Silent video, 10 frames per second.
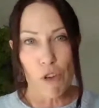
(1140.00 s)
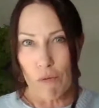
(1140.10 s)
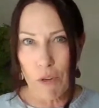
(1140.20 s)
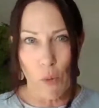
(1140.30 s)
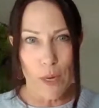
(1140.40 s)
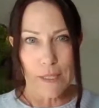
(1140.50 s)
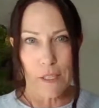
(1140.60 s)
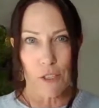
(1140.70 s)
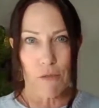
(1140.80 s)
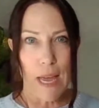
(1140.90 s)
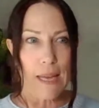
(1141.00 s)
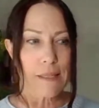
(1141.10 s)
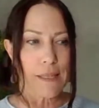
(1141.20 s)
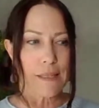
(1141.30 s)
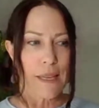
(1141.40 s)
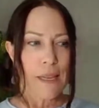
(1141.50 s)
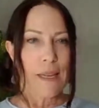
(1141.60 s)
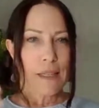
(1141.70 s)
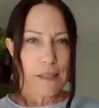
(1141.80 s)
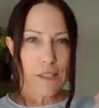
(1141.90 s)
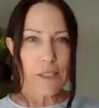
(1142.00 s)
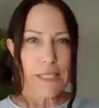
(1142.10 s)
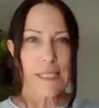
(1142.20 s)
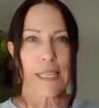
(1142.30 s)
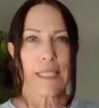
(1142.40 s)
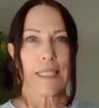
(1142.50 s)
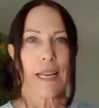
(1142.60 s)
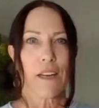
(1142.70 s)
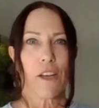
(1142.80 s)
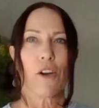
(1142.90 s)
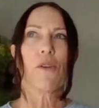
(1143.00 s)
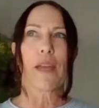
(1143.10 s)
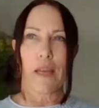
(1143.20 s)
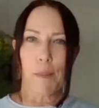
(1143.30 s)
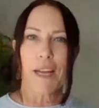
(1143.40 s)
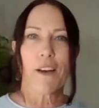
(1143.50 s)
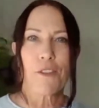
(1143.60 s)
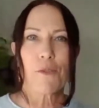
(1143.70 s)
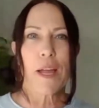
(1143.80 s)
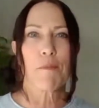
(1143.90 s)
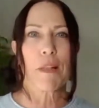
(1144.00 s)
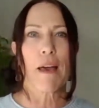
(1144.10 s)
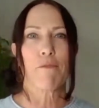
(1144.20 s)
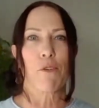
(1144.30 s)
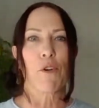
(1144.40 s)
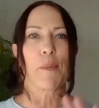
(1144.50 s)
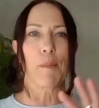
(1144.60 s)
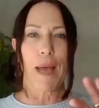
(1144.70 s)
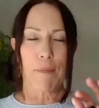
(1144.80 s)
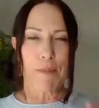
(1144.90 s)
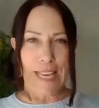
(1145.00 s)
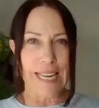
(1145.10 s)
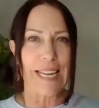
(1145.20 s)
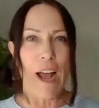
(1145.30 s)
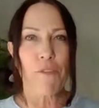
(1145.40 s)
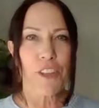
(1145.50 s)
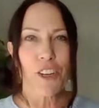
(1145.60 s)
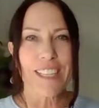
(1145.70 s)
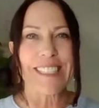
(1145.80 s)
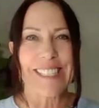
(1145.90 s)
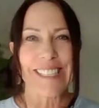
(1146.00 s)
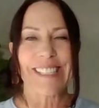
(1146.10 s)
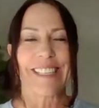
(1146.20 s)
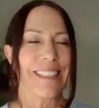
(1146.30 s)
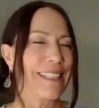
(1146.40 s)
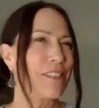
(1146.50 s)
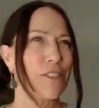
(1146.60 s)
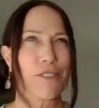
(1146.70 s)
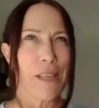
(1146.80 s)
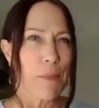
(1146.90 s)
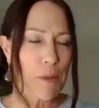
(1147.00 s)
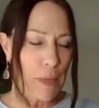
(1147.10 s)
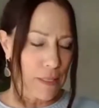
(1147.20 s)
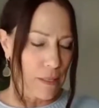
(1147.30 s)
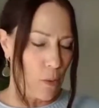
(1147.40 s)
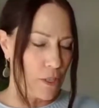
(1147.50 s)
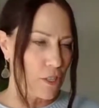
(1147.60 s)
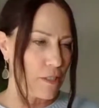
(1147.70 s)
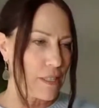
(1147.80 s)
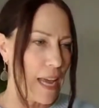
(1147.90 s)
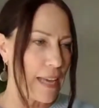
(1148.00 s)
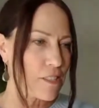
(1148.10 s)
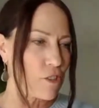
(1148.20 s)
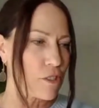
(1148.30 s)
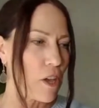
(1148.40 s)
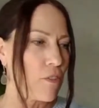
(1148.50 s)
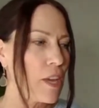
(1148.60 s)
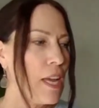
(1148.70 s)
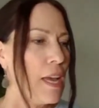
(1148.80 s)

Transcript: don't know what to do next, it's literally sitting down and go, am I on the right platform? Am I getting out there consistently? These are some of the basic questions to ask yourself.